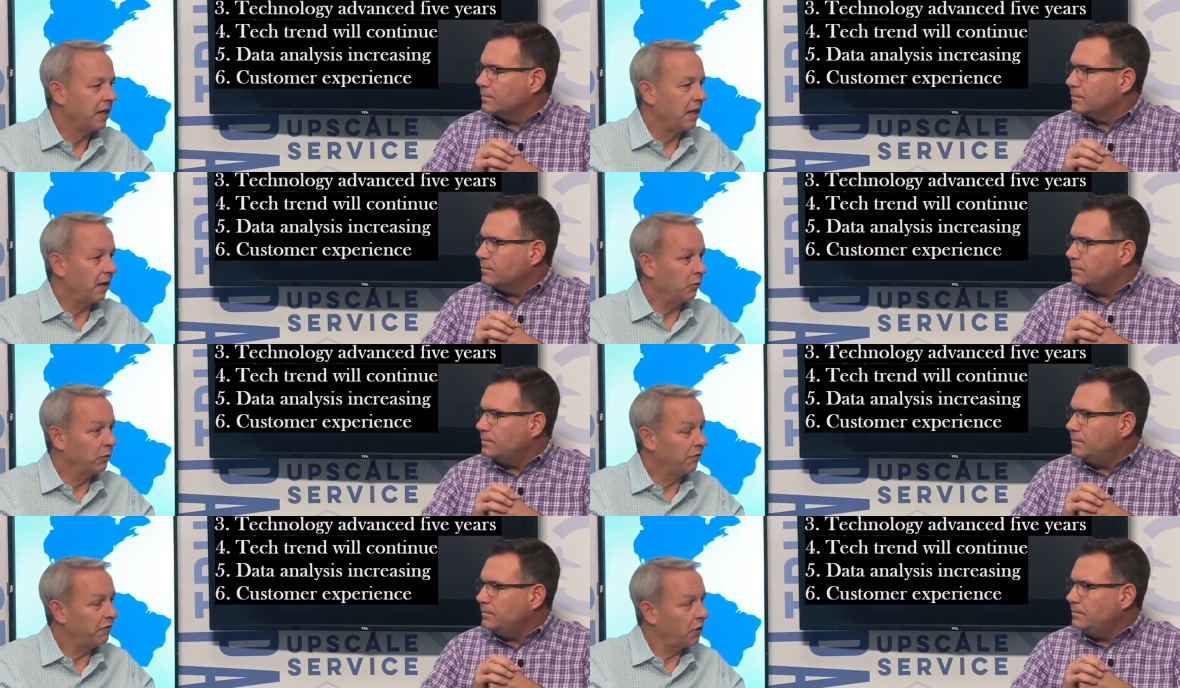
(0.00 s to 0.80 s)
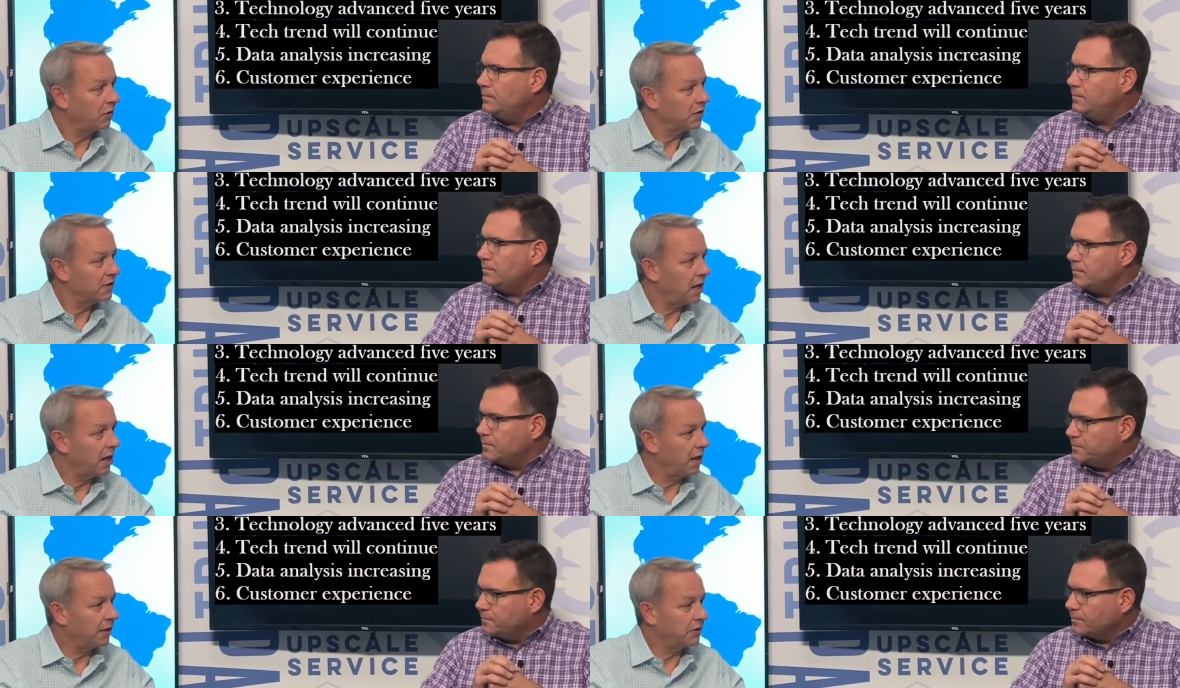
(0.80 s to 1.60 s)
Speaker 1: a real focus
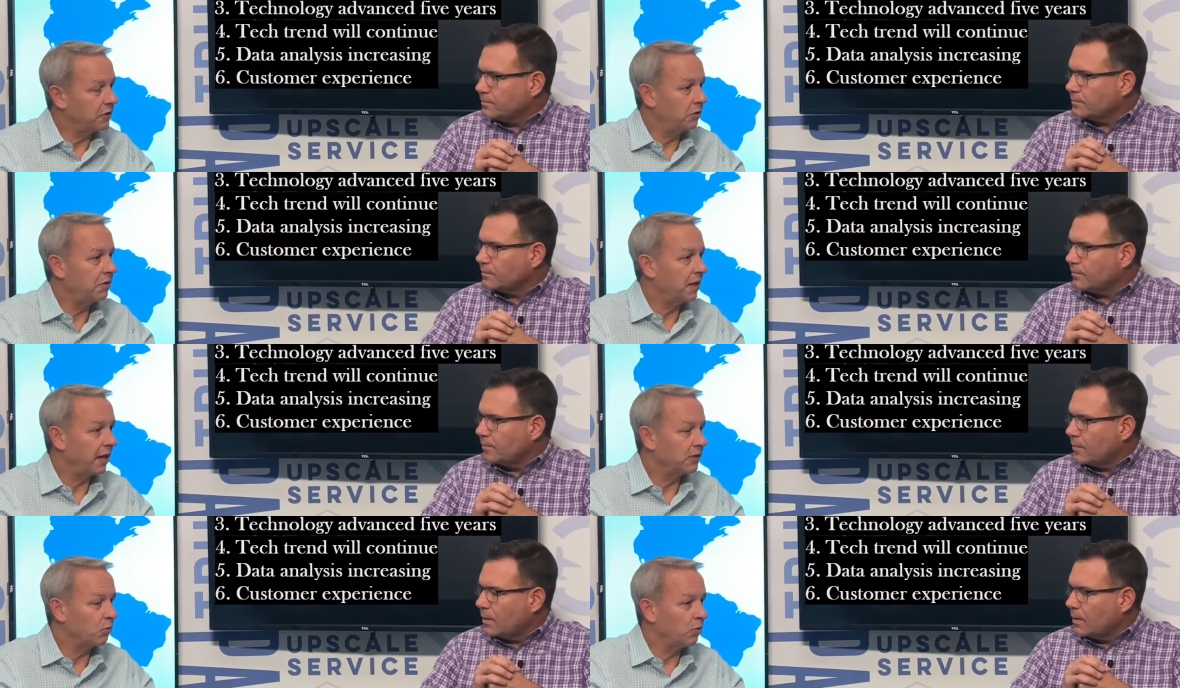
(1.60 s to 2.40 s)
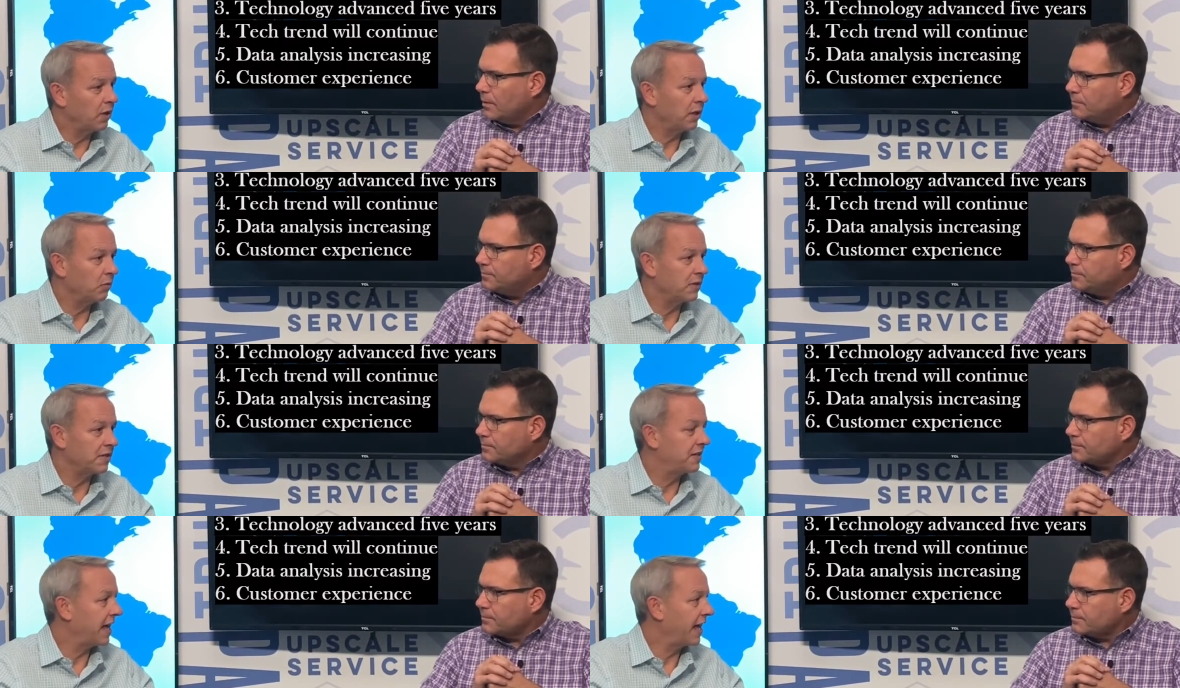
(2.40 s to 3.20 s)
on two things. One was
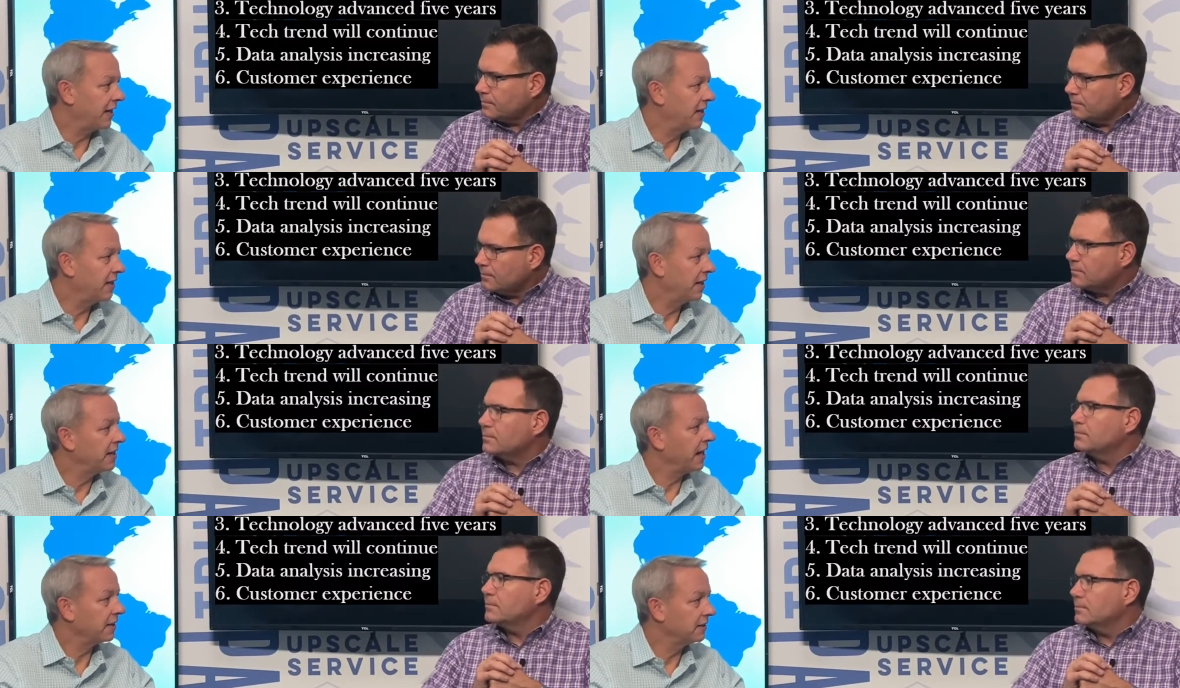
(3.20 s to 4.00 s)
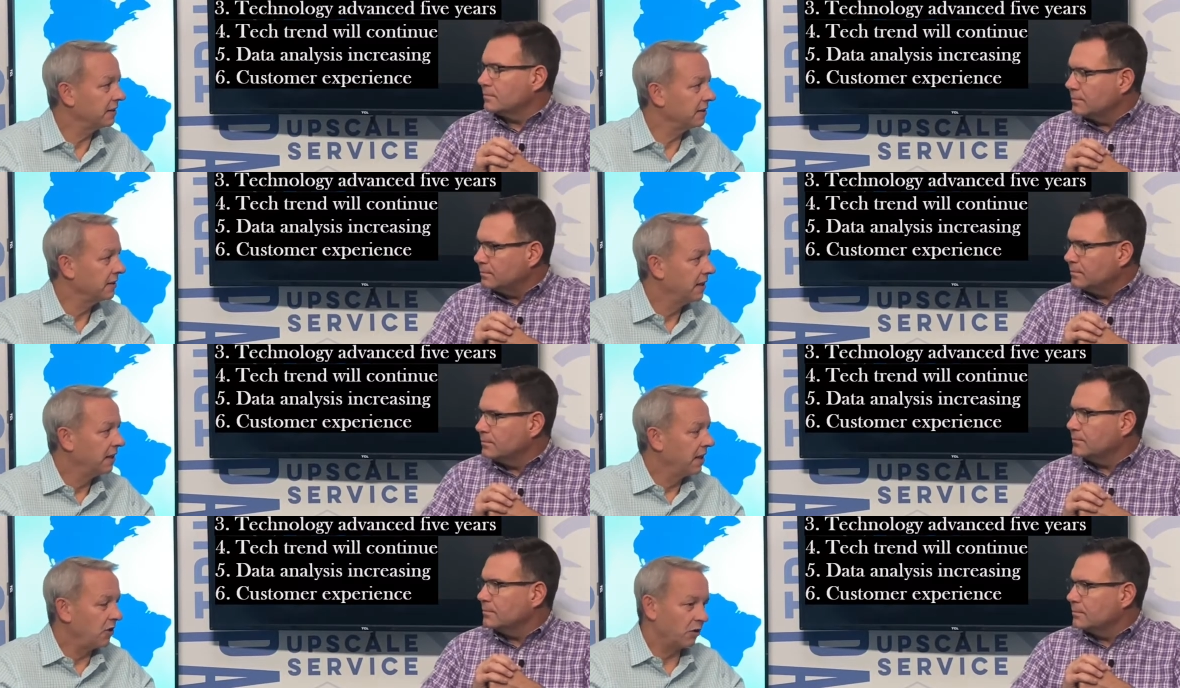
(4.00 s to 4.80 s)
data analysis.
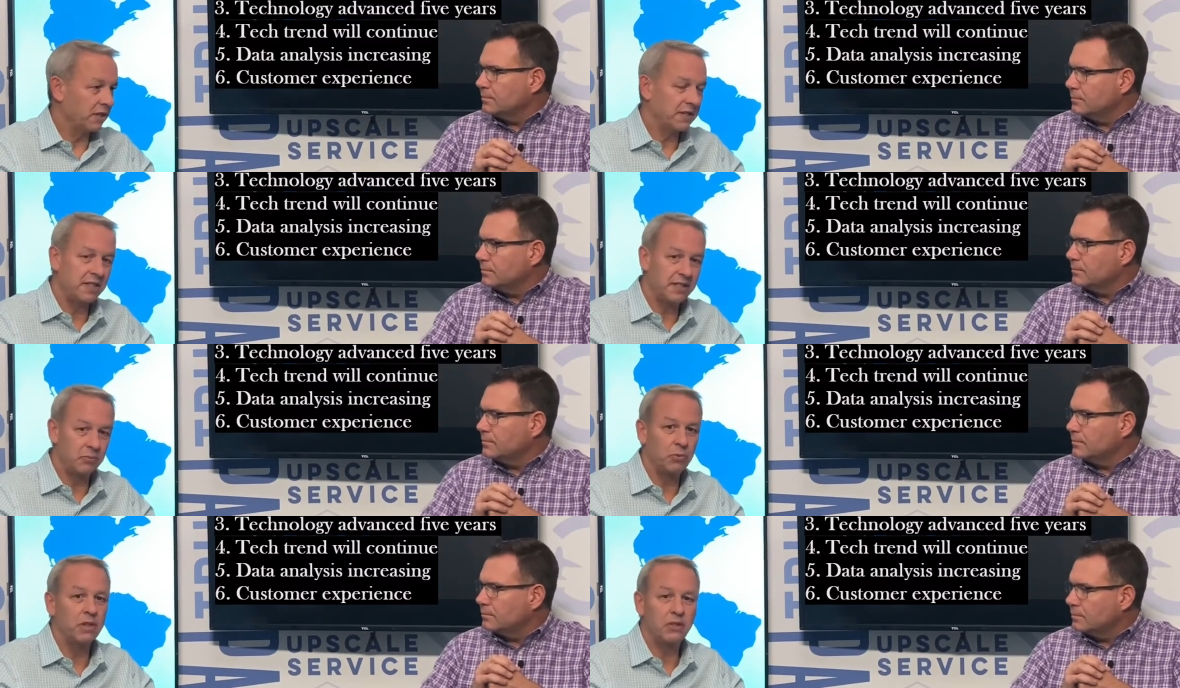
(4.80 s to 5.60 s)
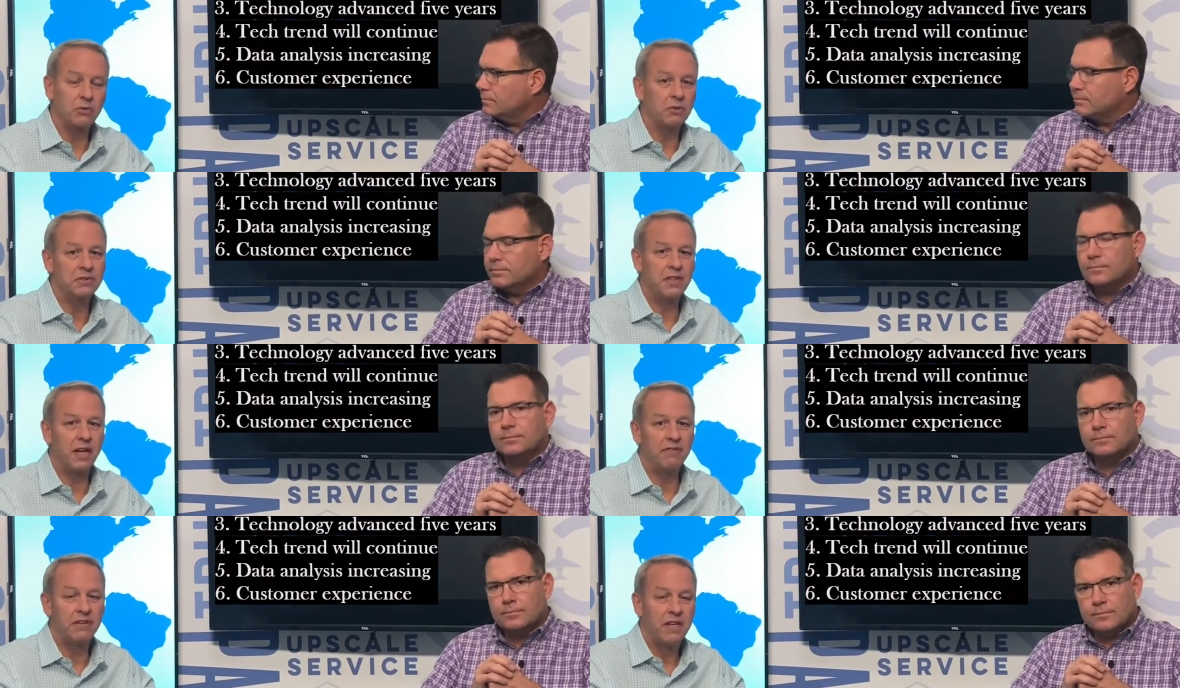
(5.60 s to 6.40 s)
You're going to see some really cool
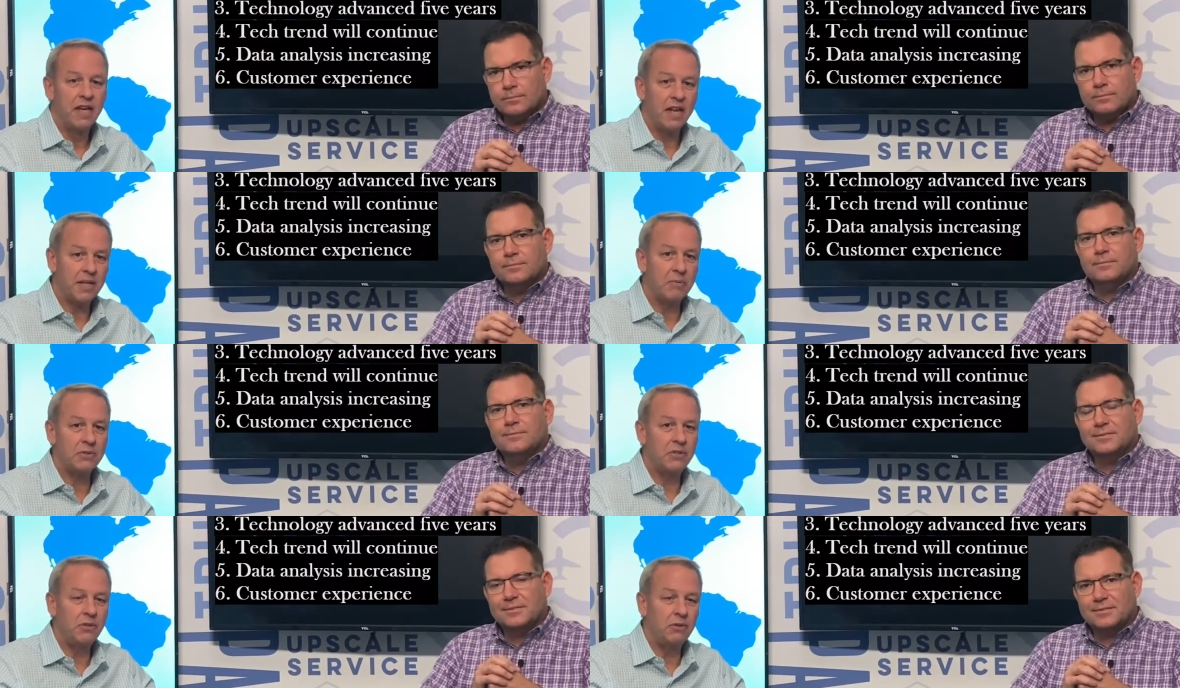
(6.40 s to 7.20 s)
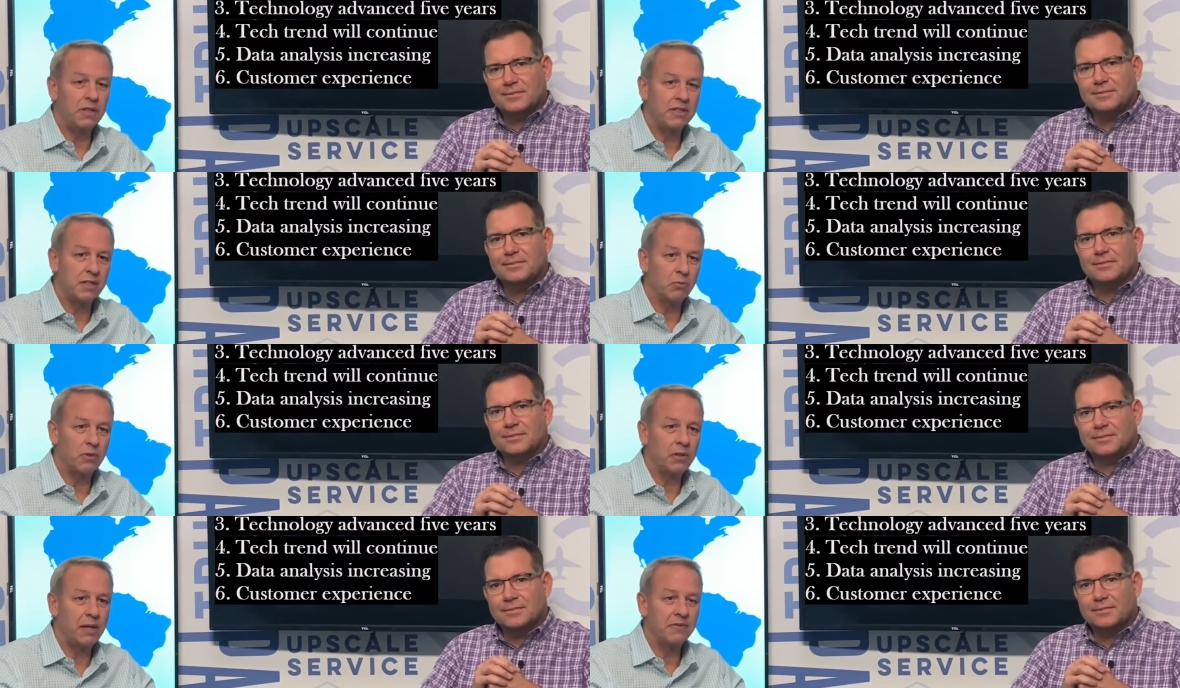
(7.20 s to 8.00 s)
stuff. And number two is a real
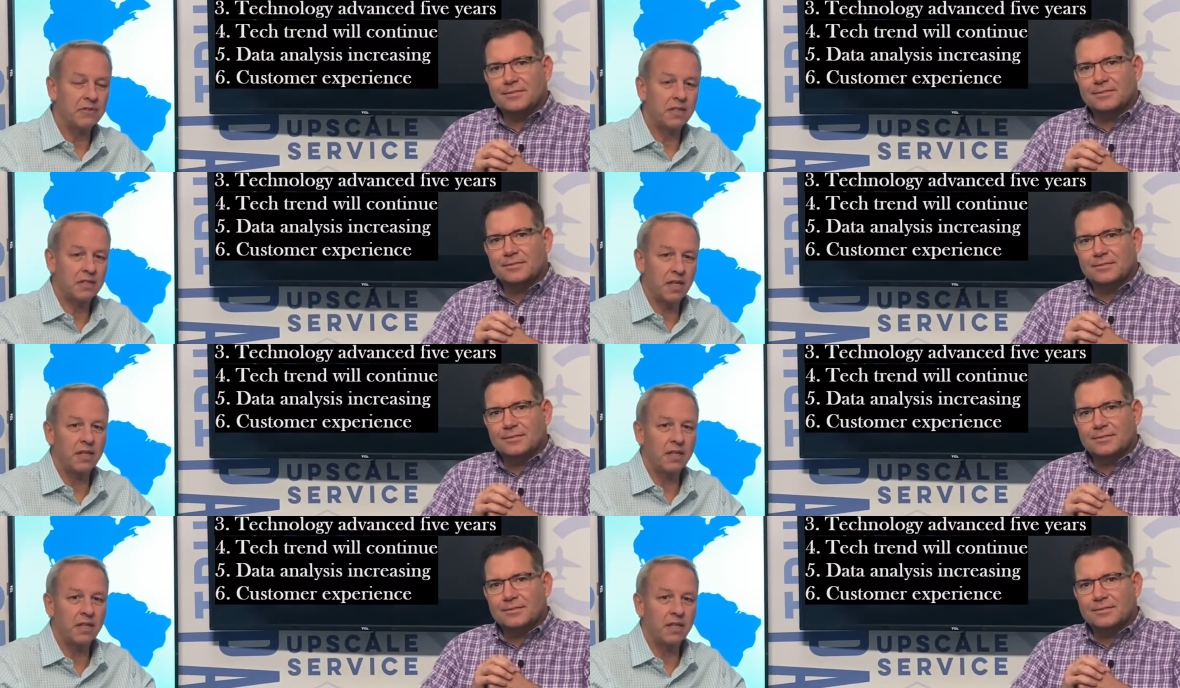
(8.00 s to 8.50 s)
emphasis on the